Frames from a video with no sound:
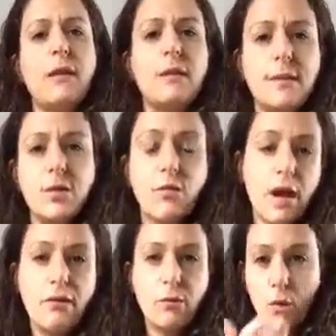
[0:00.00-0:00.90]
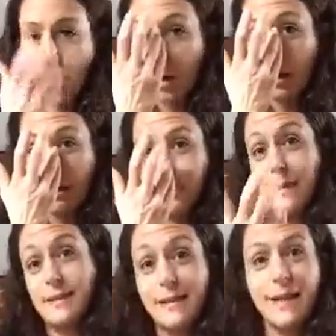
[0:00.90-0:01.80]
that's derived from coconut,
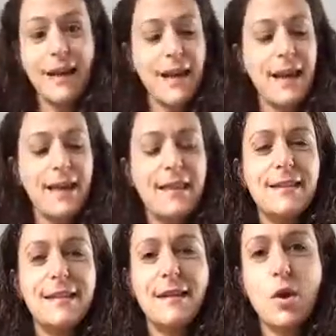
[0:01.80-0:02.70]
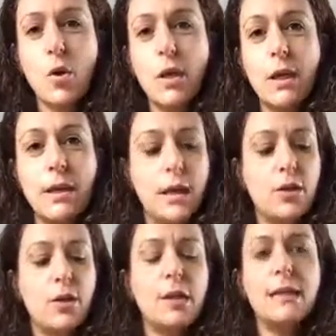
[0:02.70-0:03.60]
basically. This is a coconut
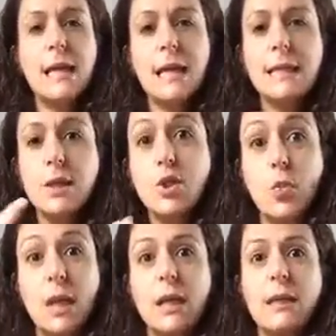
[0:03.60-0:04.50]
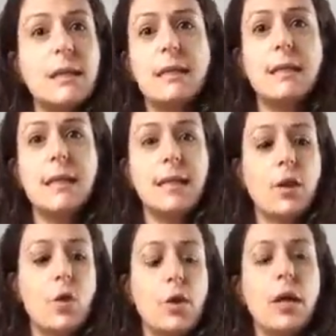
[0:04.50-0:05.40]
nectar, and it's sweet. It doesn't taste like
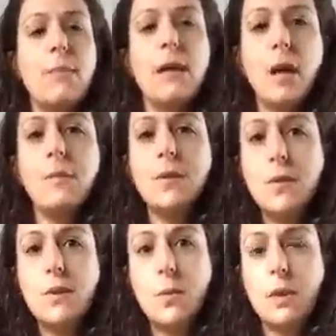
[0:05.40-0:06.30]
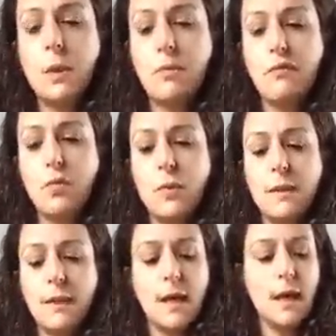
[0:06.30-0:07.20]
coconut, but it helps you sweeten up
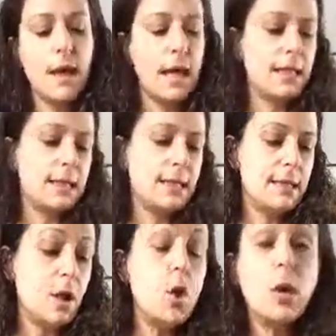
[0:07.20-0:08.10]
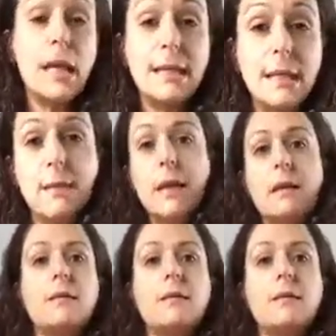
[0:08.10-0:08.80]
foods, and it's low glycemic.